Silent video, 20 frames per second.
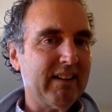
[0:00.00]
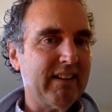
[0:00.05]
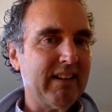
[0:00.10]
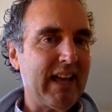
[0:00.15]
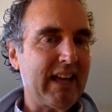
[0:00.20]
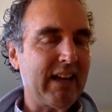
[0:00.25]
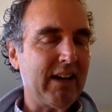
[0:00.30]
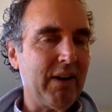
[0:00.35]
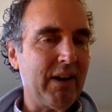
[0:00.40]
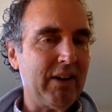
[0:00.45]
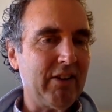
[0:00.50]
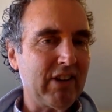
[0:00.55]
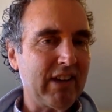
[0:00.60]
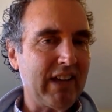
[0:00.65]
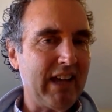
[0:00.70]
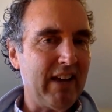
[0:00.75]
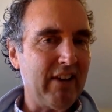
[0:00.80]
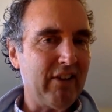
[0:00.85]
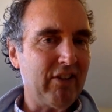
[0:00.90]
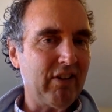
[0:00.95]
Lego
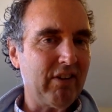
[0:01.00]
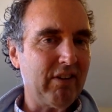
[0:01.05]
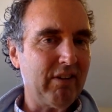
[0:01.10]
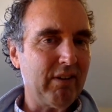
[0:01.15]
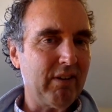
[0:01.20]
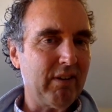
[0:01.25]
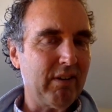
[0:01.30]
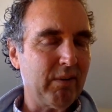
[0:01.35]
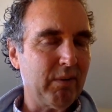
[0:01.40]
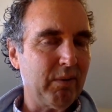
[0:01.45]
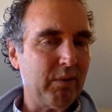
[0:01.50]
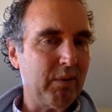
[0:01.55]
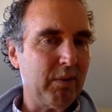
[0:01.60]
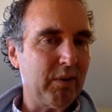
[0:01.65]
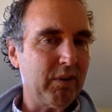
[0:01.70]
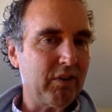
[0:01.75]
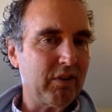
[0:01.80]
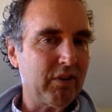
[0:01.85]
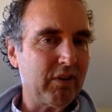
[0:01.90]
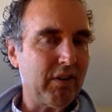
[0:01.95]
education,
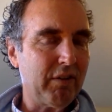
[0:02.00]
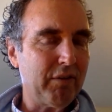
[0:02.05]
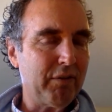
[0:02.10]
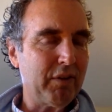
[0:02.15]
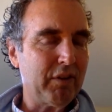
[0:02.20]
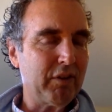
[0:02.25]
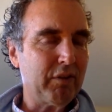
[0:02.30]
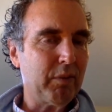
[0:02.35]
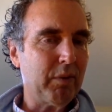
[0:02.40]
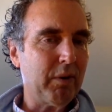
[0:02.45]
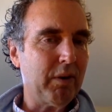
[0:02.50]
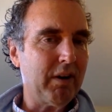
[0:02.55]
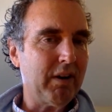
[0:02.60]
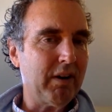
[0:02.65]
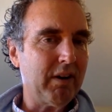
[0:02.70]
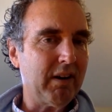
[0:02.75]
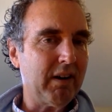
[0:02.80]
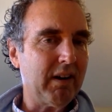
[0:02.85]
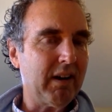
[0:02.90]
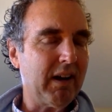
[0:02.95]
which of which
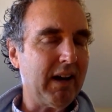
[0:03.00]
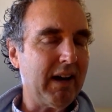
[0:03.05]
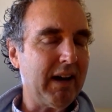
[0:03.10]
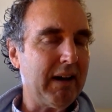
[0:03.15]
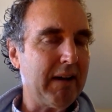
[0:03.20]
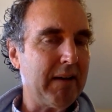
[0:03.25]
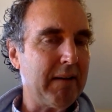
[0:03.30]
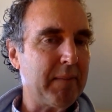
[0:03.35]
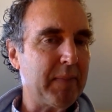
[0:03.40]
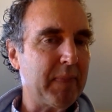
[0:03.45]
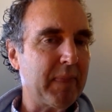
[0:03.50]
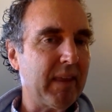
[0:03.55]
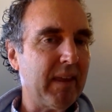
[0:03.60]
we're uh,